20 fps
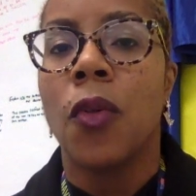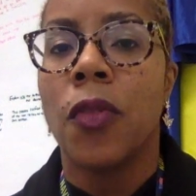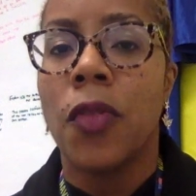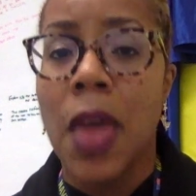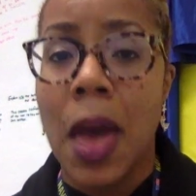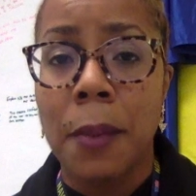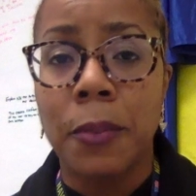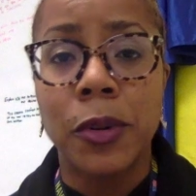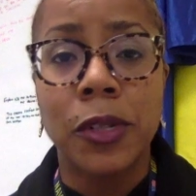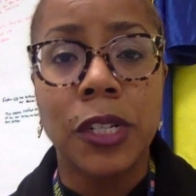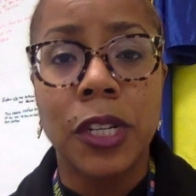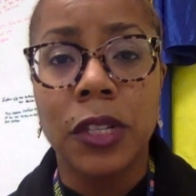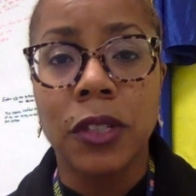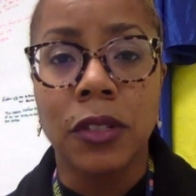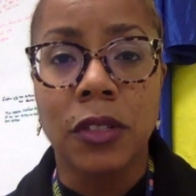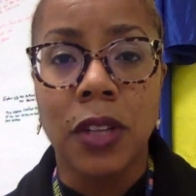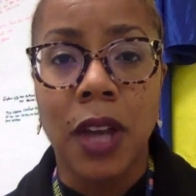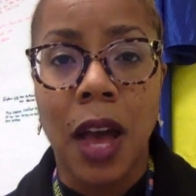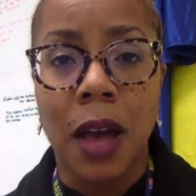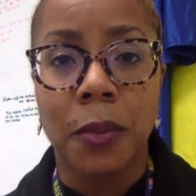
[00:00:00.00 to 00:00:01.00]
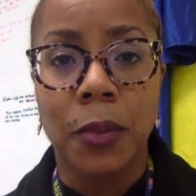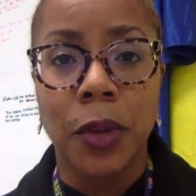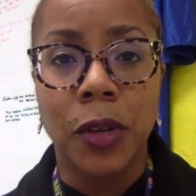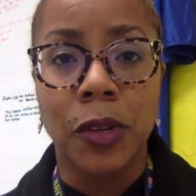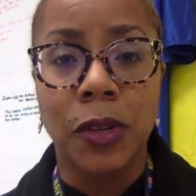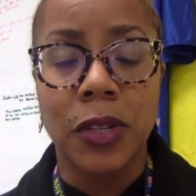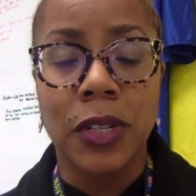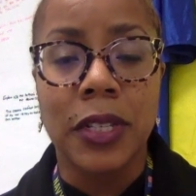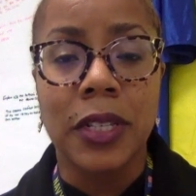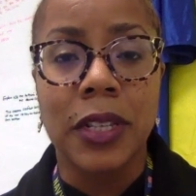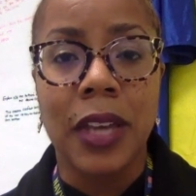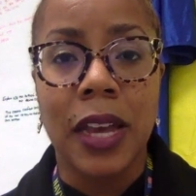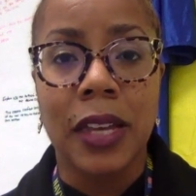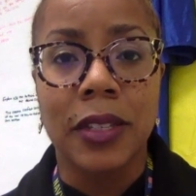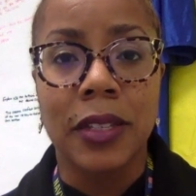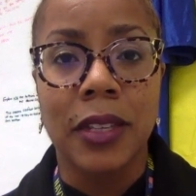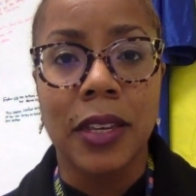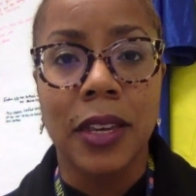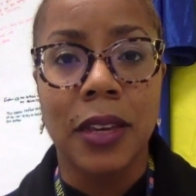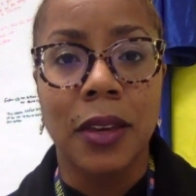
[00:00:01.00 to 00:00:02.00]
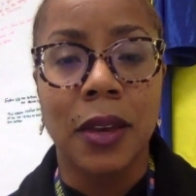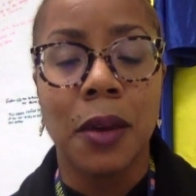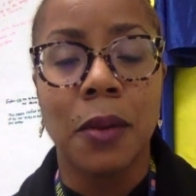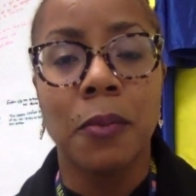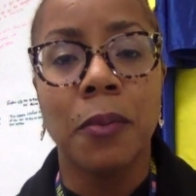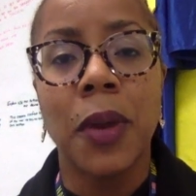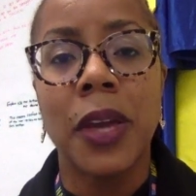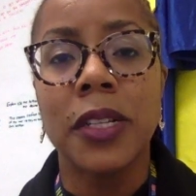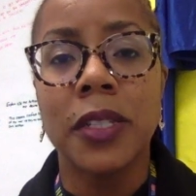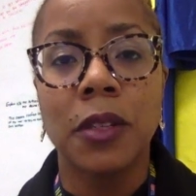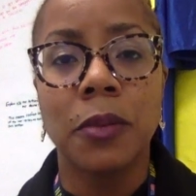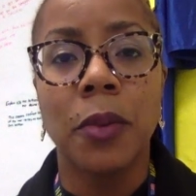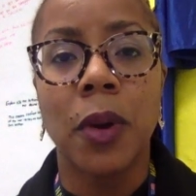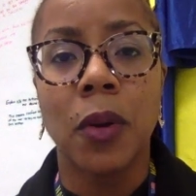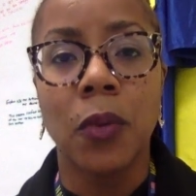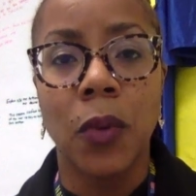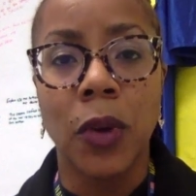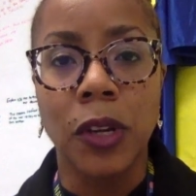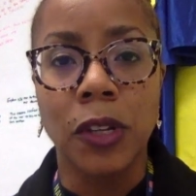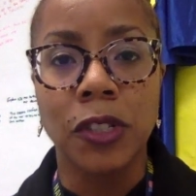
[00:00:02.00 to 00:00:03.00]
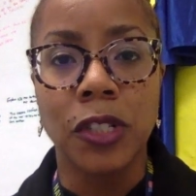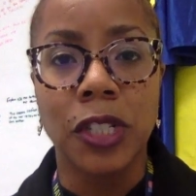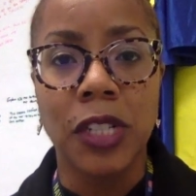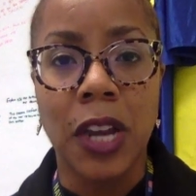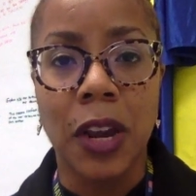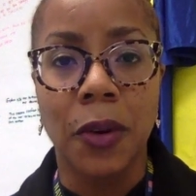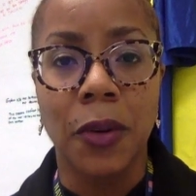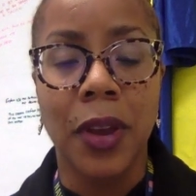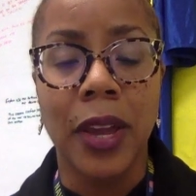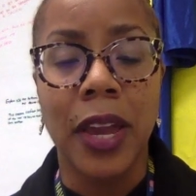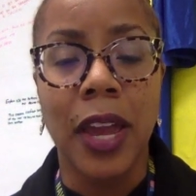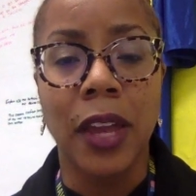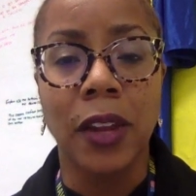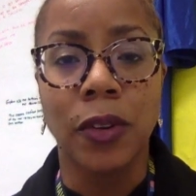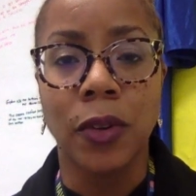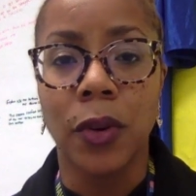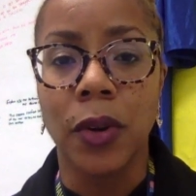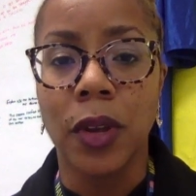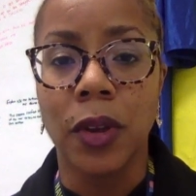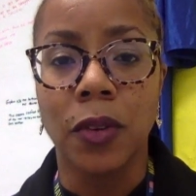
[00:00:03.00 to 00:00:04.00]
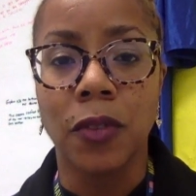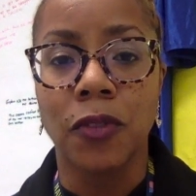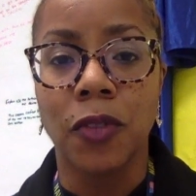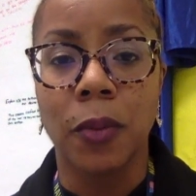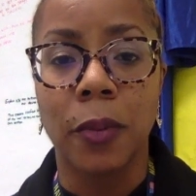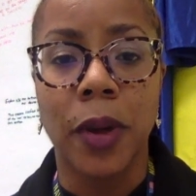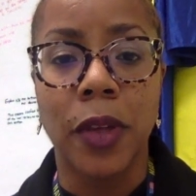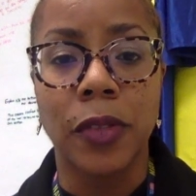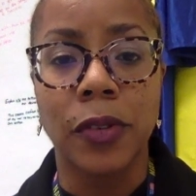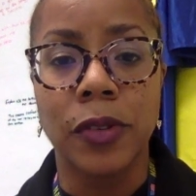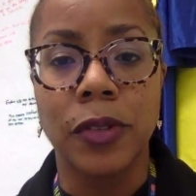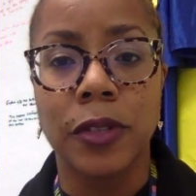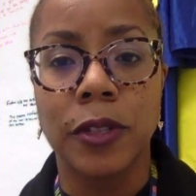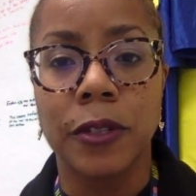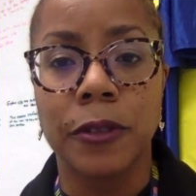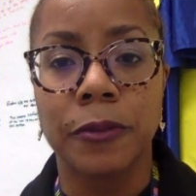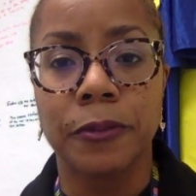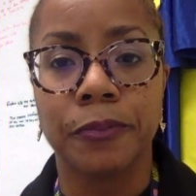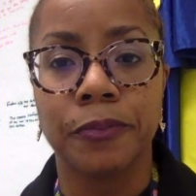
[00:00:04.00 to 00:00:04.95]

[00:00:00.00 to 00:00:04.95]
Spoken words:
that particular topic you're discussing based upon what you're sharing and learning from others.